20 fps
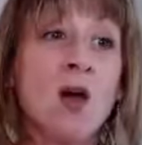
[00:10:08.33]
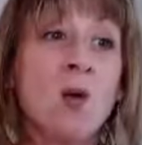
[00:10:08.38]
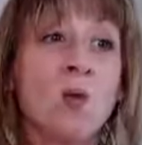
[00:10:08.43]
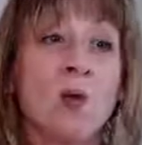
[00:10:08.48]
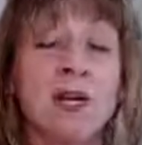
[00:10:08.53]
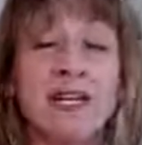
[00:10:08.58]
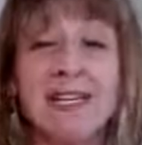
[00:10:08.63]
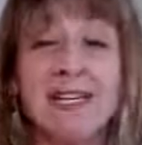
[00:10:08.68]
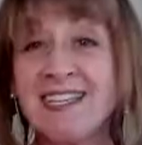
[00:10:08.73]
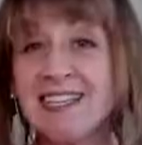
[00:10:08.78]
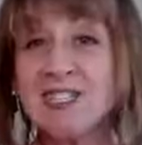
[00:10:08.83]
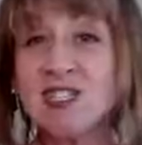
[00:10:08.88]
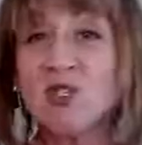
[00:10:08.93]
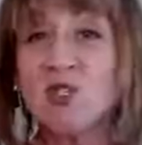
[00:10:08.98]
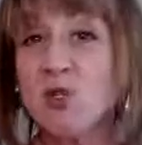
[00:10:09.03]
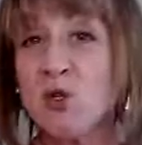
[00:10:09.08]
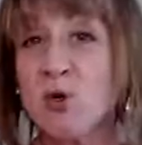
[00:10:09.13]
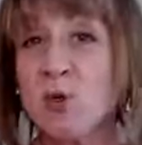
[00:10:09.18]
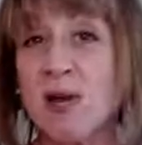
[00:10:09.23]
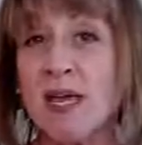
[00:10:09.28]
What he is
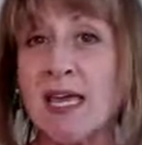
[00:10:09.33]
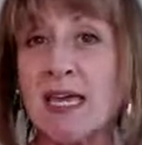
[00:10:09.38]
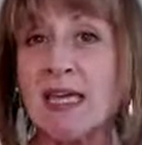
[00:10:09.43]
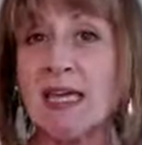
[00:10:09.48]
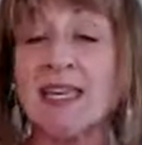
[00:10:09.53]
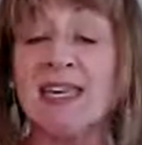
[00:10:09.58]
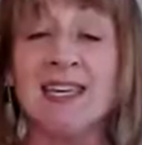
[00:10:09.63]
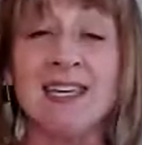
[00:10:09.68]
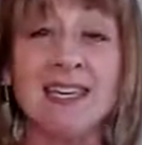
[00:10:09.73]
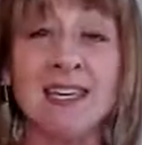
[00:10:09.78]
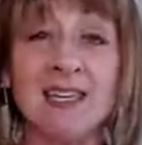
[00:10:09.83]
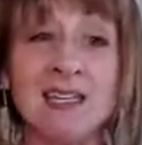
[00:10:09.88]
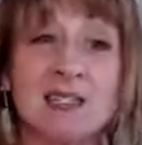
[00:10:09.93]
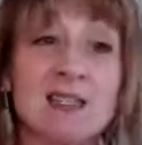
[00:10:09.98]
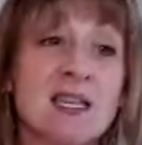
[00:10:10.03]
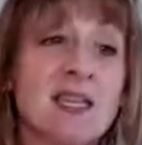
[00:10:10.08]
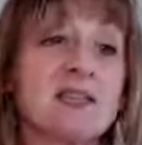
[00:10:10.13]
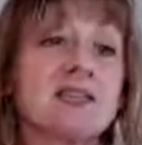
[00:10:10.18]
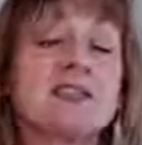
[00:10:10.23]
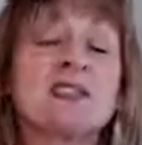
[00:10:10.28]
doing is
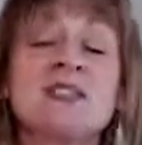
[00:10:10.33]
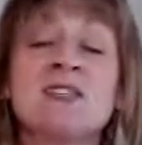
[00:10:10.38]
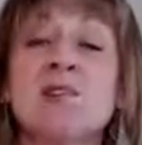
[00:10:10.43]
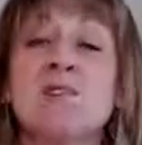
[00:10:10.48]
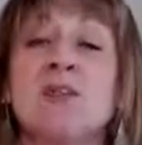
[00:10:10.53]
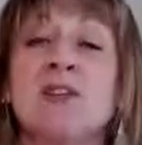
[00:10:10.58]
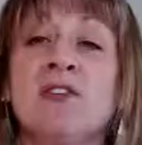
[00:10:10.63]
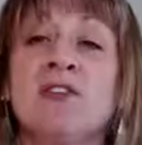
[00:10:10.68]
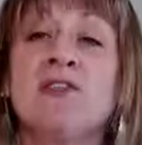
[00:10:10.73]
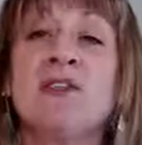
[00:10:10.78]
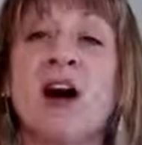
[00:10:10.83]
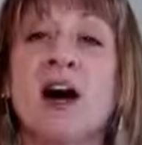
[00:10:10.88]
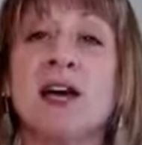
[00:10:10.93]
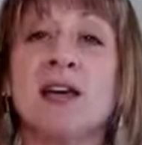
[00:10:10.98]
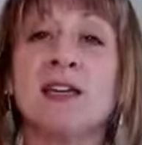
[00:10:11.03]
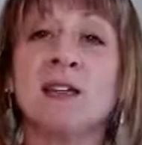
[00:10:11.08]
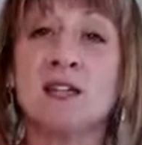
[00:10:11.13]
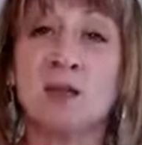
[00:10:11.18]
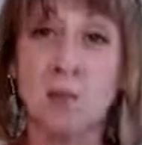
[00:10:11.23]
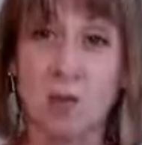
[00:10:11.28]

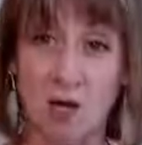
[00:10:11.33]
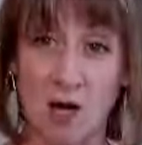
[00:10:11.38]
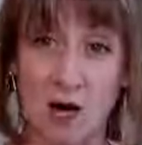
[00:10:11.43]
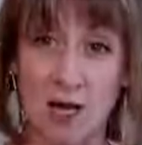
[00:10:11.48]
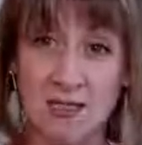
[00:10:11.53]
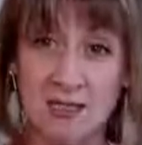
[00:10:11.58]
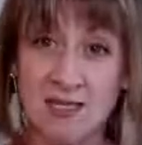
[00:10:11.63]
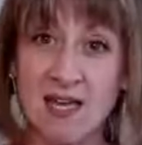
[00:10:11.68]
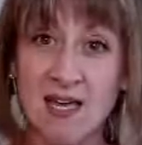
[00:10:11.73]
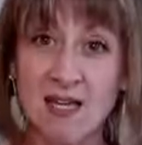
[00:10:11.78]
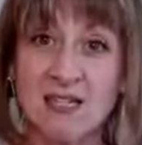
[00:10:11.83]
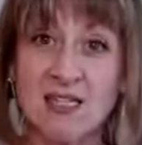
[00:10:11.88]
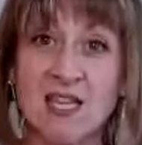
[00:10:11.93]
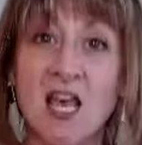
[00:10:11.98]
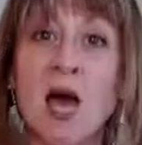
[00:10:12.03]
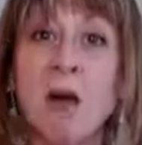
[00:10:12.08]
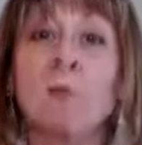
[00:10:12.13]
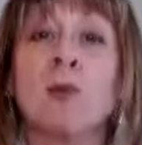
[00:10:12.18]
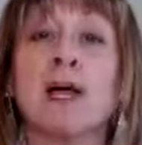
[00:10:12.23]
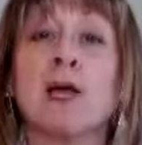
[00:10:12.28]
simplifying the process
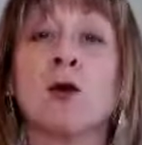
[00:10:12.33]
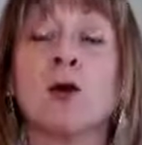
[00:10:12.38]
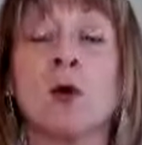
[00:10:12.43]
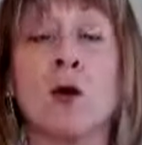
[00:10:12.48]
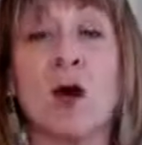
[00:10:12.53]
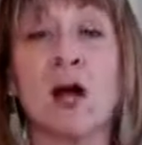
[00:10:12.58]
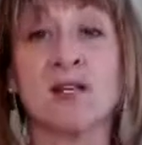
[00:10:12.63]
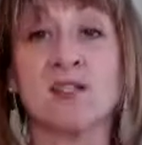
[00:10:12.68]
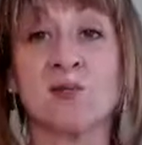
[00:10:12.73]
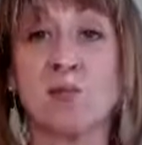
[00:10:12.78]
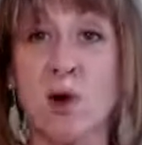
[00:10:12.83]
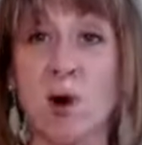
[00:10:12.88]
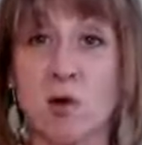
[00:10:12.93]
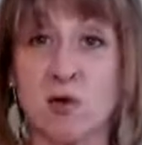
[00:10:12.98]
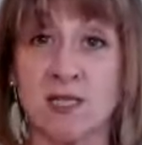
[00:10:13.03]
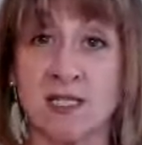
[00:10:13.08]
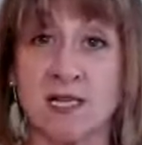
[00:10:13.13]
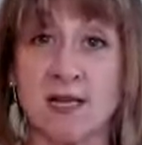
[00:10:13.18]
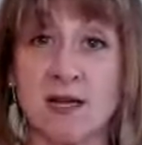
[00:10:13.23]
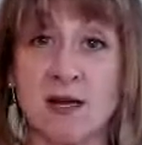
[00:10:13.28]
by
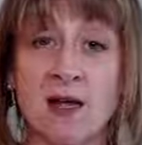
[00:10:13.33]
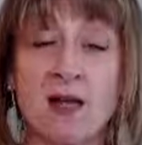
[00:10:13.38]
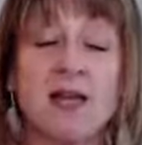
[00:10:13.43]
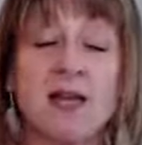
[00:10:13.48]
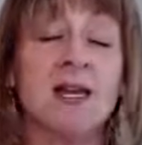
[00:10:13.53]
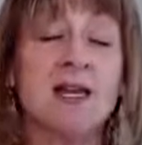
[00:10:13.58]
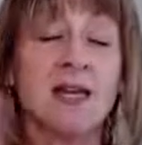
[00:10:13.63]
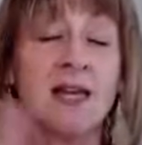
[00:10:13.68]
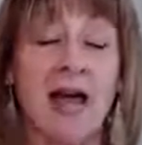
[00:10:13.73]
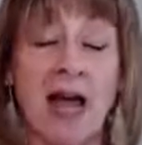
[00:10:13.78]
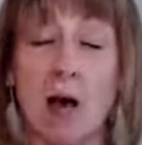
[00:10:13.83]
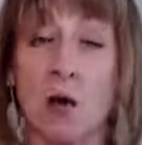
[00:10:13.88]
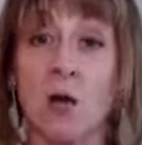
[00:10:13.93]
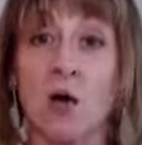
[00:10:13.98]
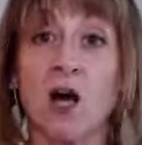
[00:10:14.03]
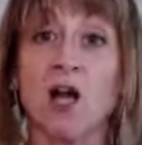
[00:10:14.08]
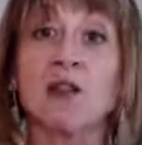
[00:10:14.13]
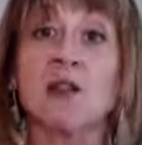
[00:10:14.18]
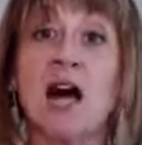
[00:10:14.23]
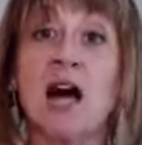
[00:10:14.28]
cross-posting. Now,
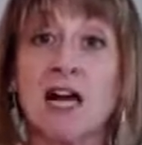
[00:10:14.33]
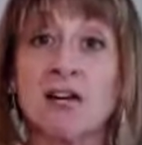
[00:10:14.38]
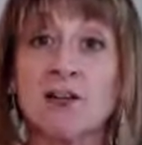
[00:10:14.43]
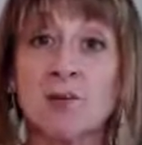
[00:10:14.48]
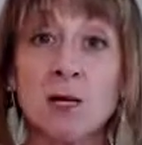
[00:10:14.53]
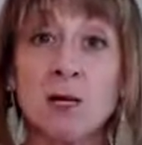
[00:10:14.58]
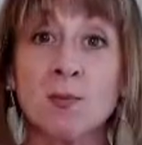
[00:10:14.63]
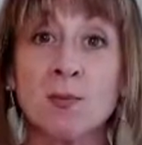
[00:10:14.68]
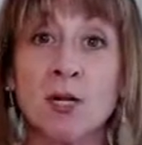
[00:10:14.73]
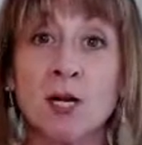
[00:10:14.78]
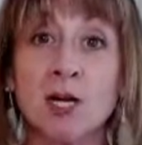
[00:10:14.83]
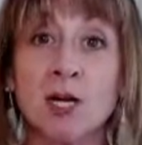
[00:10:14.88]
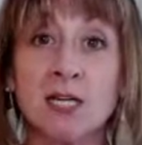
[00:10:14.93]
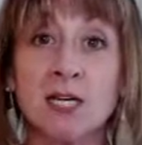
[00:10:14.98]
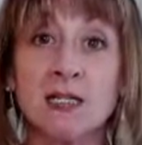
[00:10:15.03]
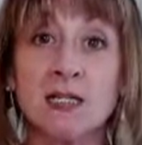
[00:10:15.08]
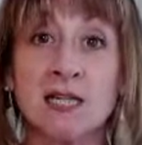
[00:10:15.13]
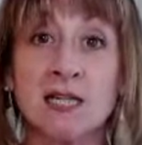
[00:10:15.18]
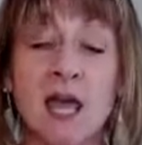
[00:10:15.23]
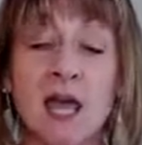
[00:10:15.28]
a lot of people are going to
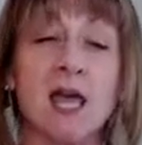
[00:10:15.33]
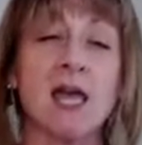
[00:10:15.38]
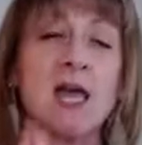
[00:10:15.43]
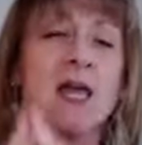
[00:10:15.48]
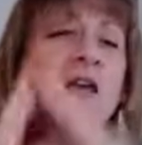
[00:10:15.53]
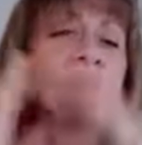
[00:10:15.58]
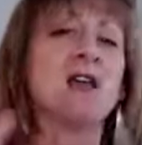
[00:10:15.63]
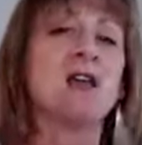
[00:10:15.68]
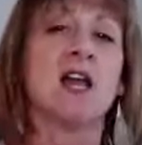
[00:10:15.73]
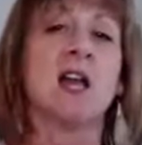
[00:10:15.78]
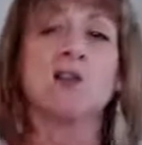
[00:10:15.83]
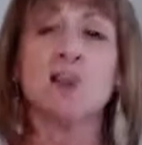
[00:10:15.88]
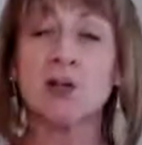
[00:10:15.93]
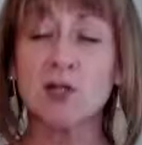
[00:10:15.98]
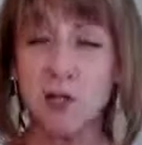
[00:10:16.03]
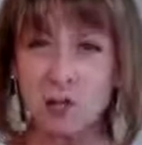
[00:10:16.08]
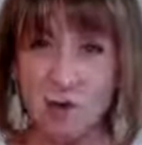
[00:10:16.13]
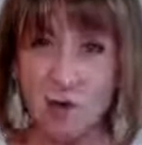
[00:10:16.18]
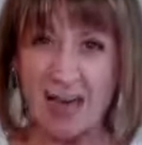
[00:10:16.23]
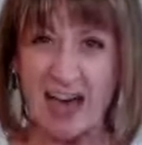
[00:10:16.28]
say, never
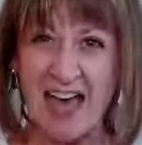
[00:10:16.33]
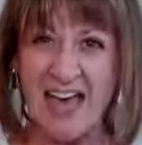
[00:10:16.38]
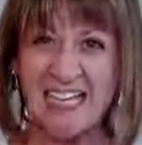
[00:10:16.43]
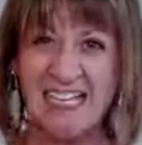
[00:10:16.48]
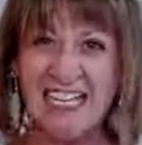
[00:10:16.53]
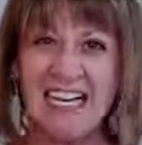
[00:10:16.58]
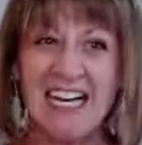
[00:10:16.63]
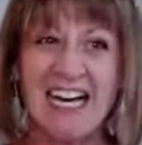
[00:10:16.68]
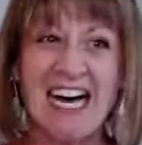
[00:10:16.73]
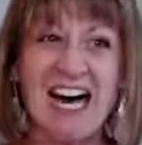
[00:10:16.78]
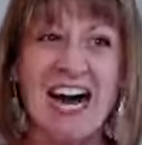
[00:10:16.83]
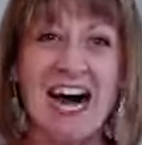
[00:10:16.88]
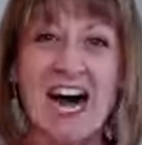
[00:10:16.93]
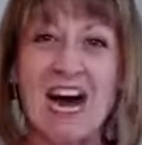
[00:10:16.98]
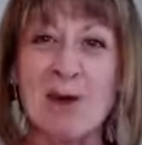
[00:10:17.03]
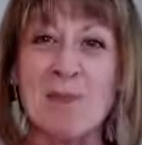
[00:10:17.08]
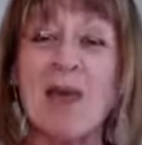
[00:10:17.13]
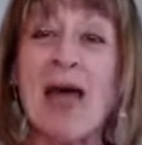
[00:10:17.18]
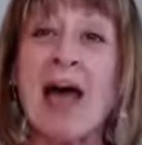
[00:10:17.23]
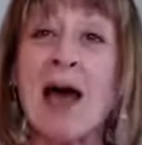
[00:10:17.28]
do that.
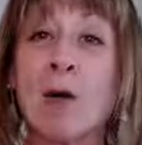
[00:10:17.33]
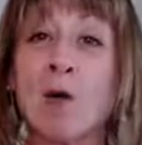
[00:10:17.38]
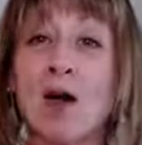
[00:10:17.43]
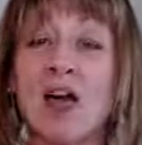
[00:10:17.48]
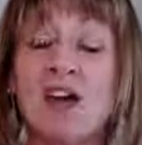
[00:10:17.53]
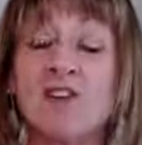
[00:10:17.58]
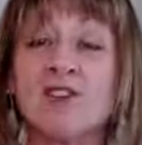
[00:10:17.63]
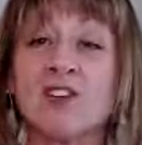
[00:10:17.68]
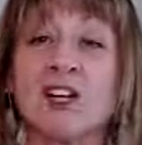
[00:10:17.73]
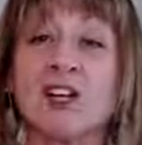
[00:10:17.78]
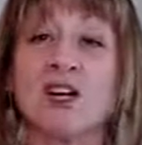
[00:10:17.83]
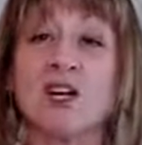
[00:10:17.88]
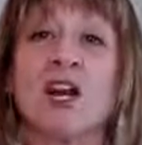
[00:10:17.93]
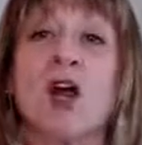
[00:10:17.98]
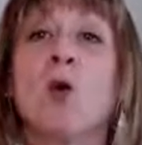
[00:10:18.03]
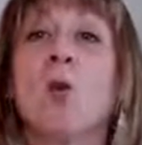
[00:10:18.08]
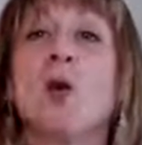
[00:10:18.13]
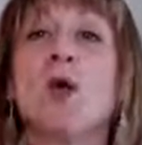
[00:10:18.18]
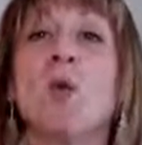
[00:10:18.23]
However, we